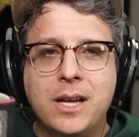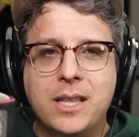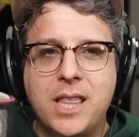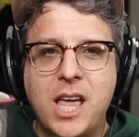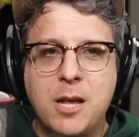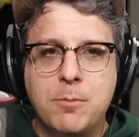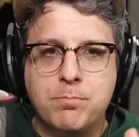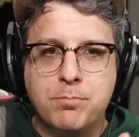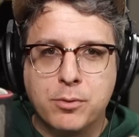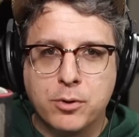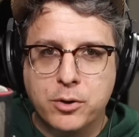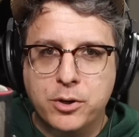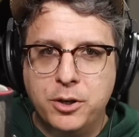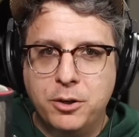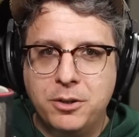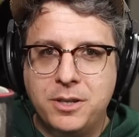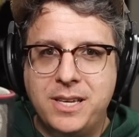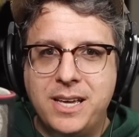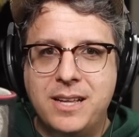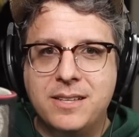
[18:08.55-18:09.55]
that
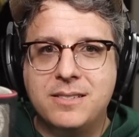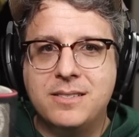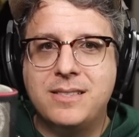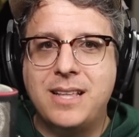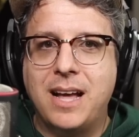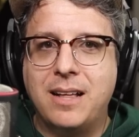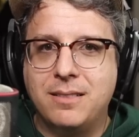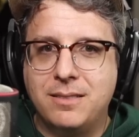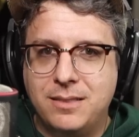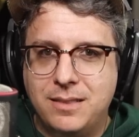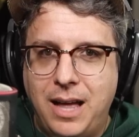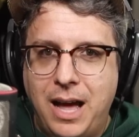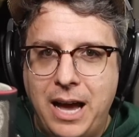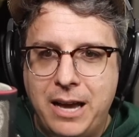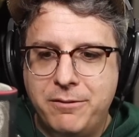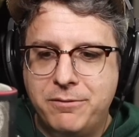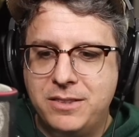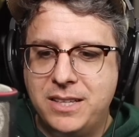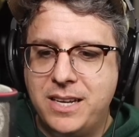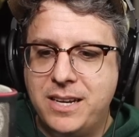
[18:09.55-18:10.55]
brilliance, that
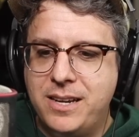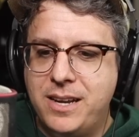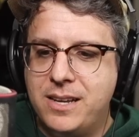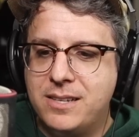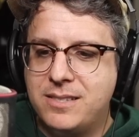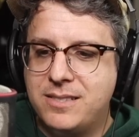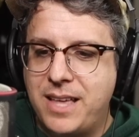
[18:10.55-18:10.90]
liveliness,